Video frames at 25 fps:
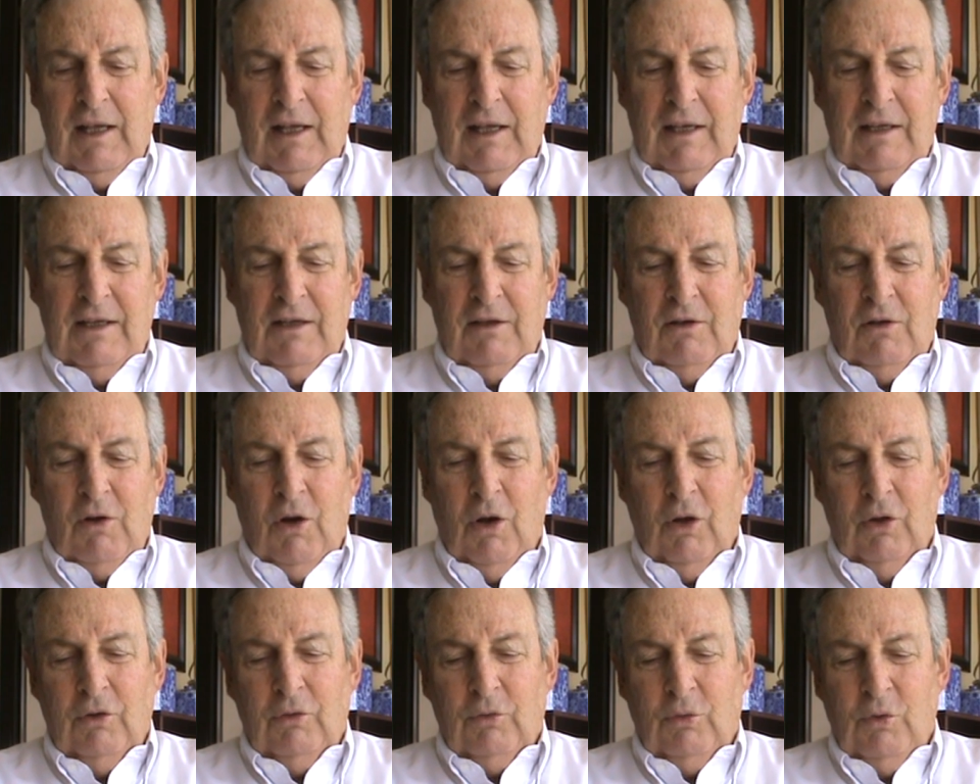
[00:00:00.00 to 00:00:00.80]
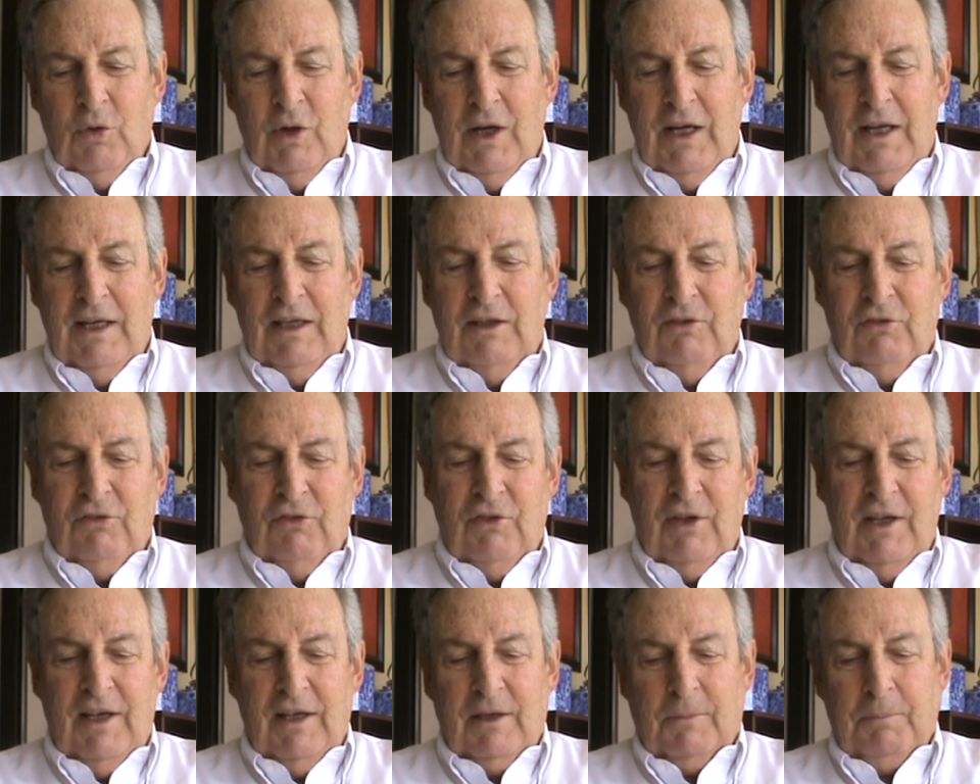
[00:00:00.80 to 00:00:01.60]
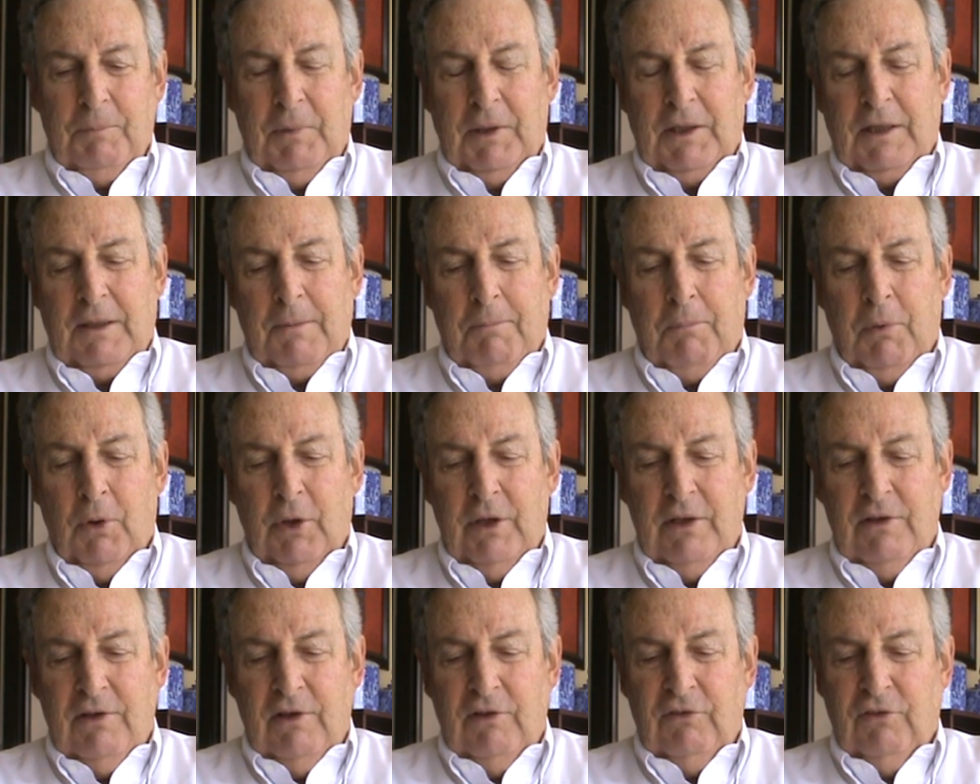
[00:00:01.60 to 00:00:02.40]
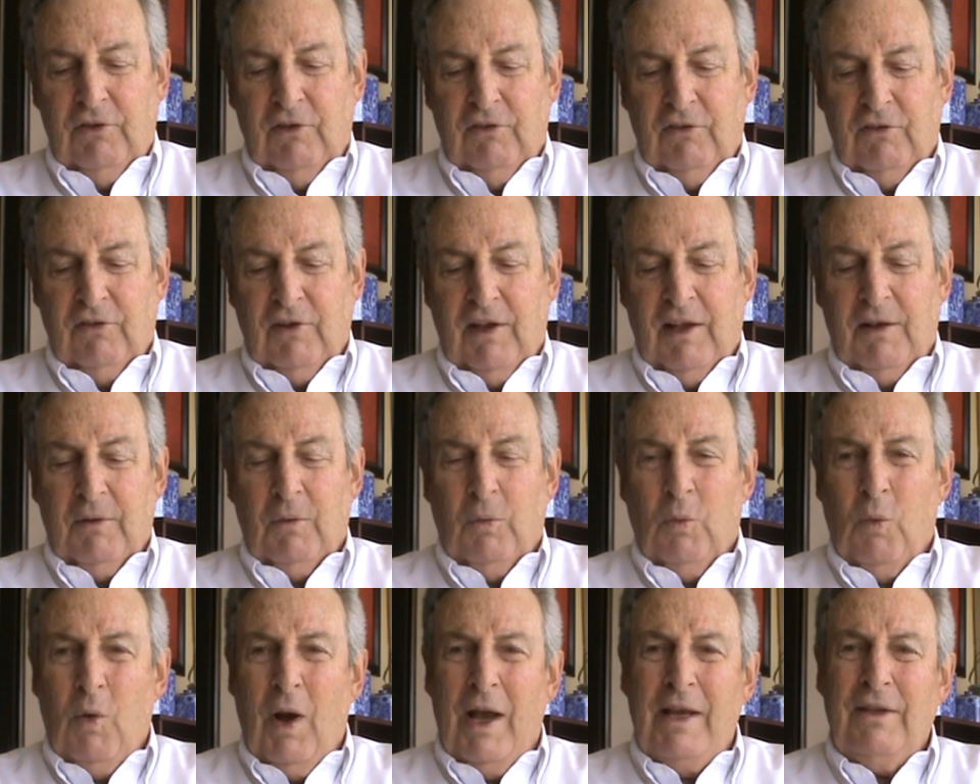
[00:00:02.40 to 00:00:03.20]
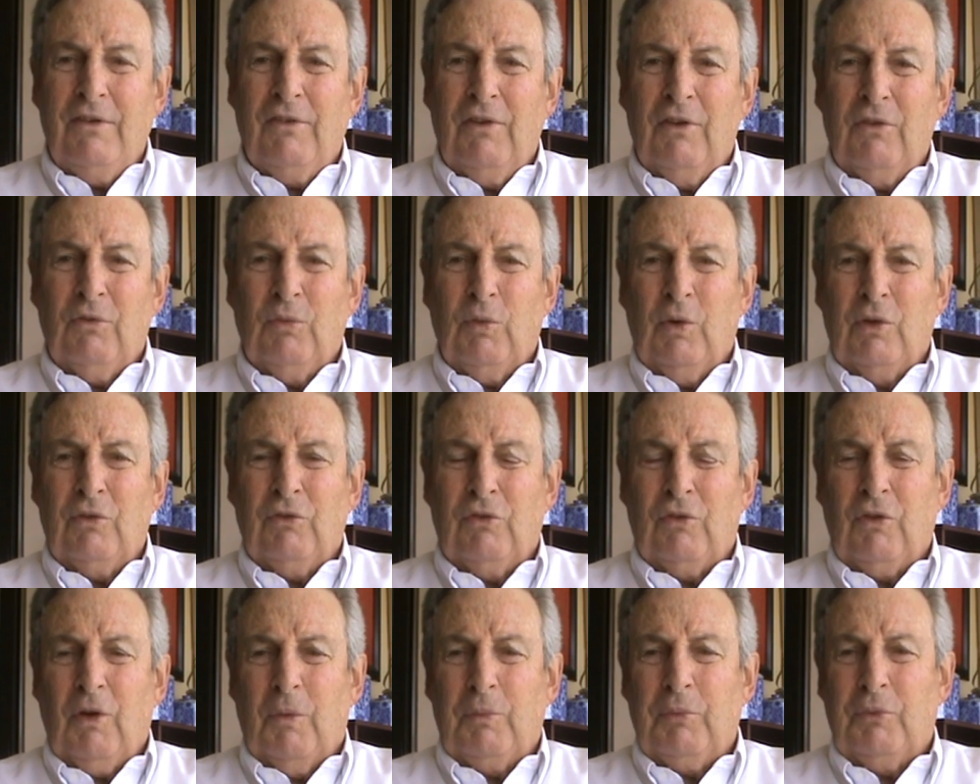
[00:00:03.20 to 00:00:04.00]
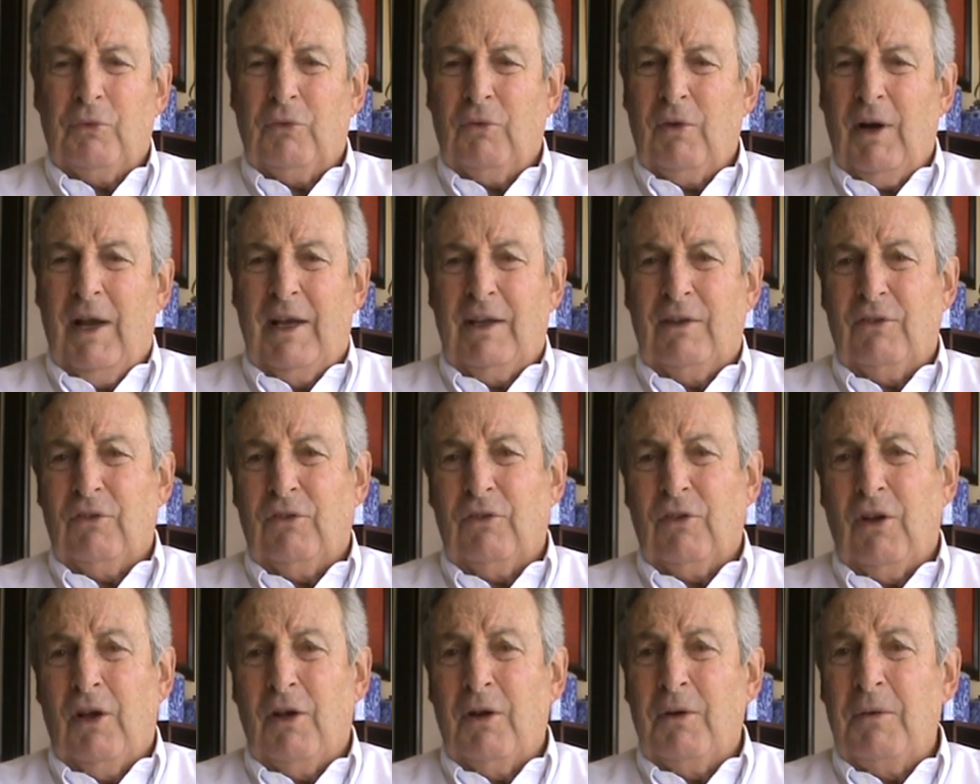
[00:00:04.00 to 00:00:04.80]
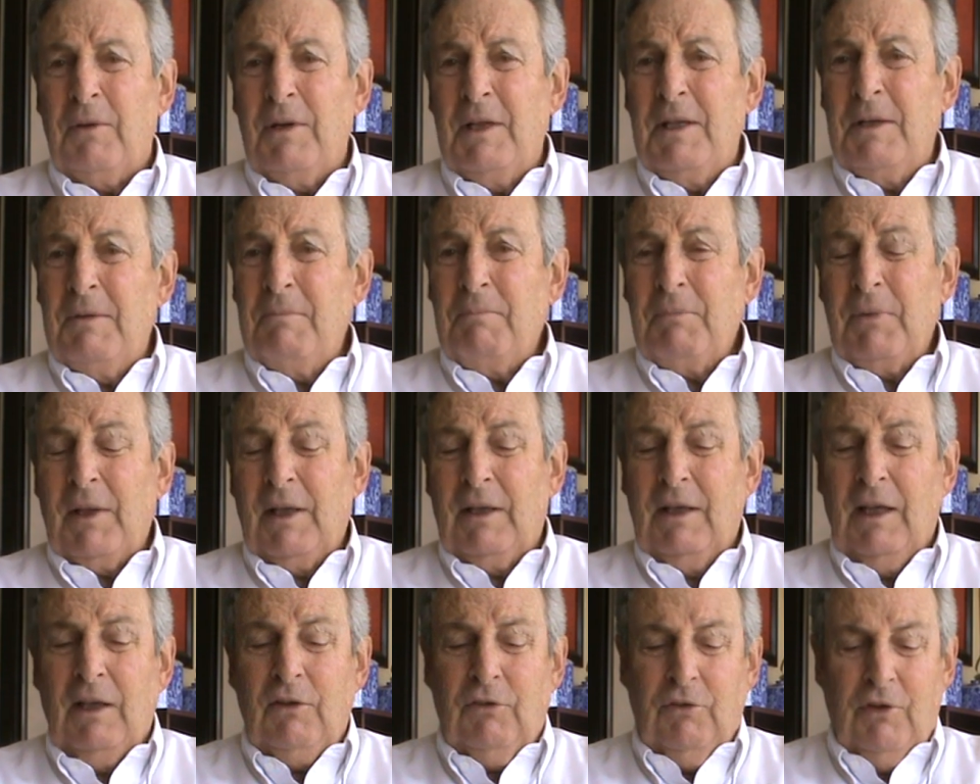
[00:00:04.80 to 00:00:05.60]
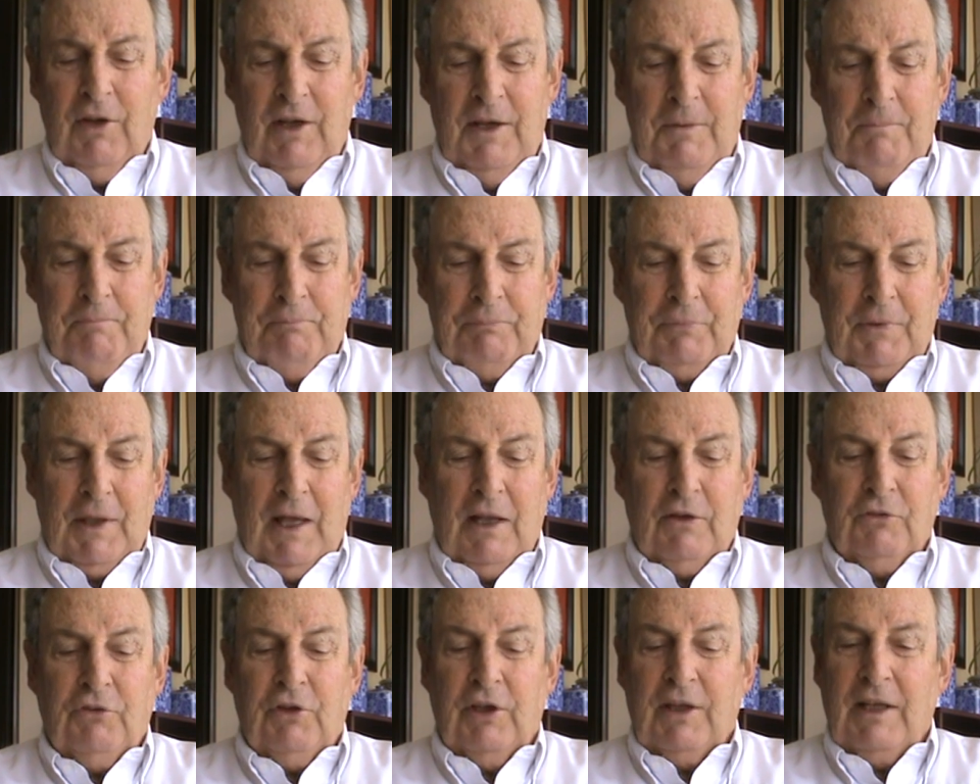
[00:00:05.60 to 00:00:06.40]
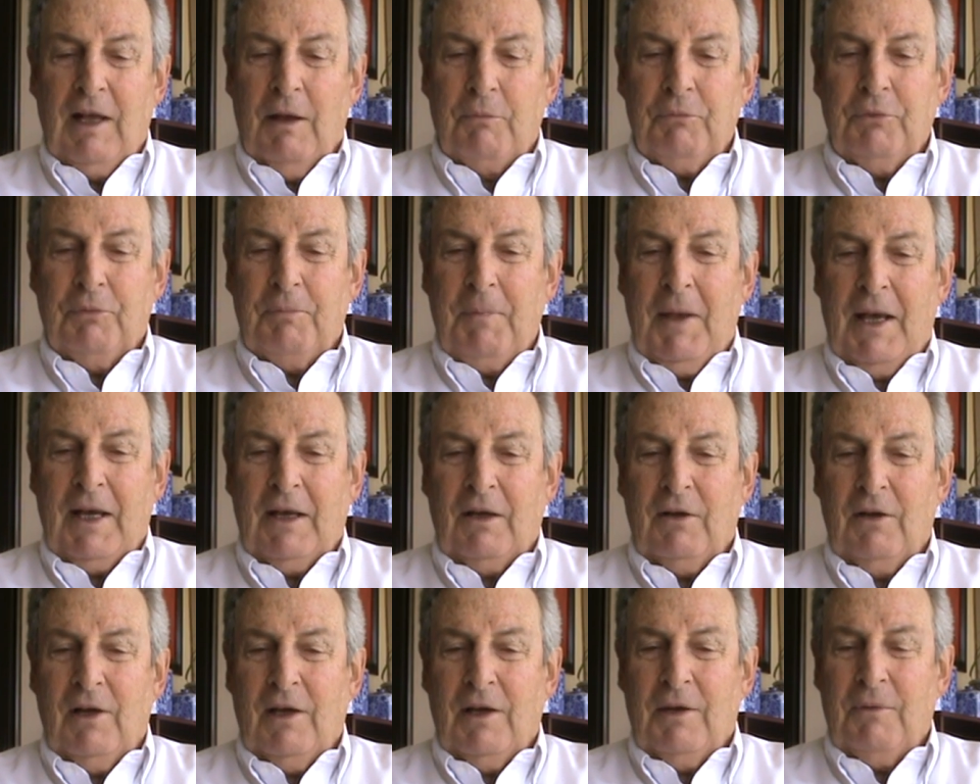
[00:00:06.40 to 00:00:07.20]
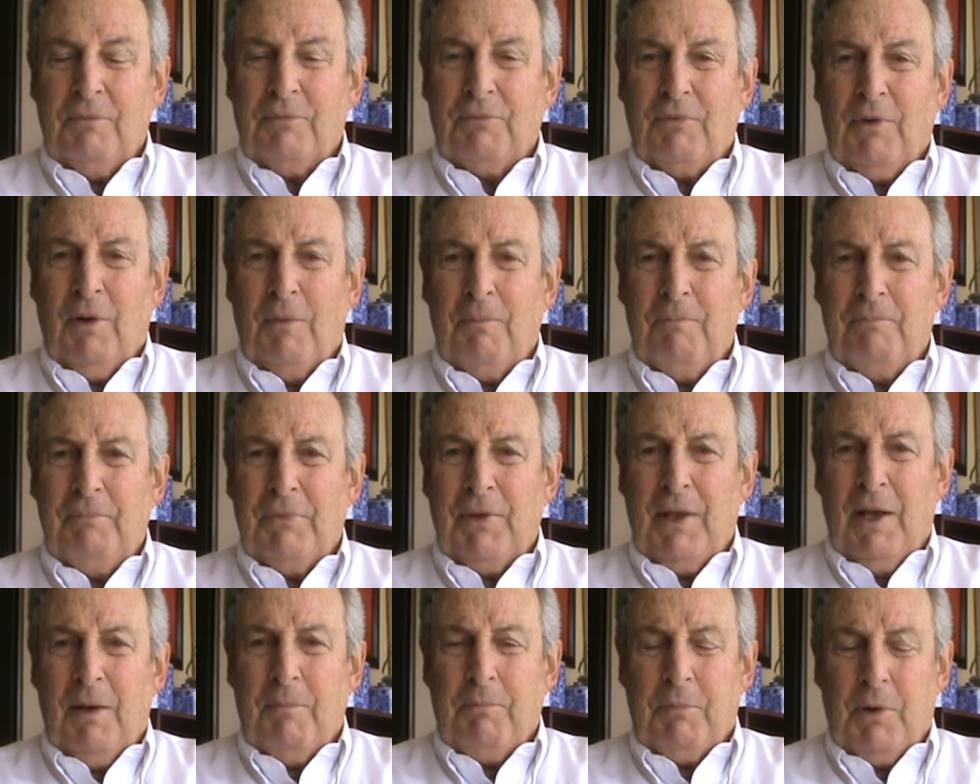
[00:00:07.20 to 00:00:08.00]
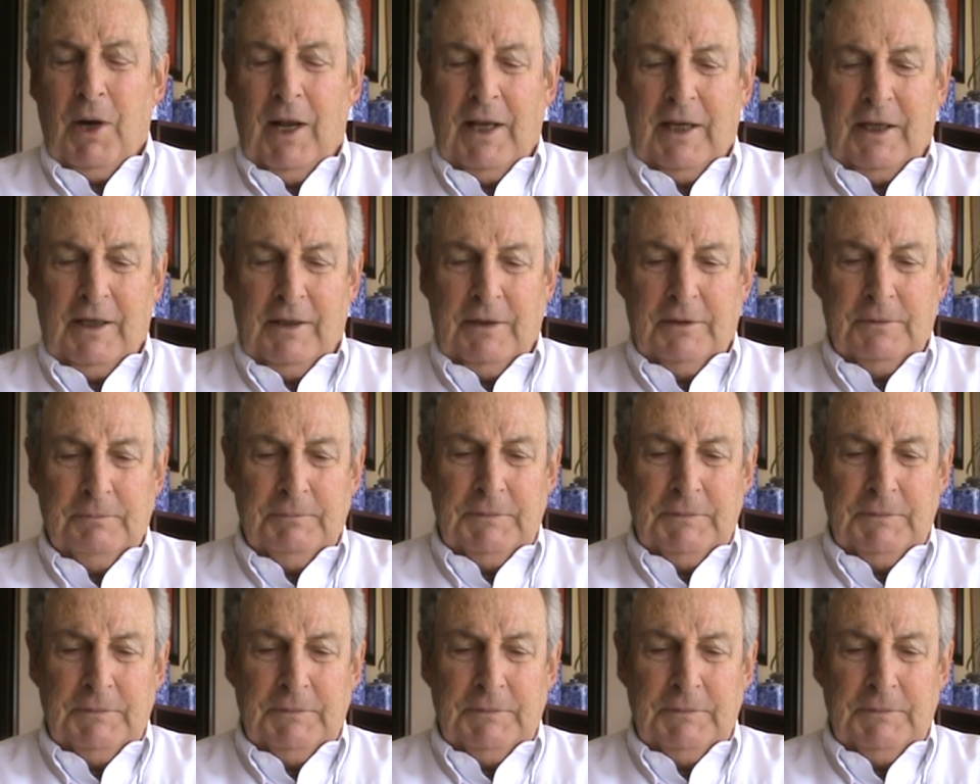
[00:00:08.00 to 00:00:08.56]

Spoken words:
You can't really see it, but the point is weight is what stops train. So let's see. And she comes back from a break.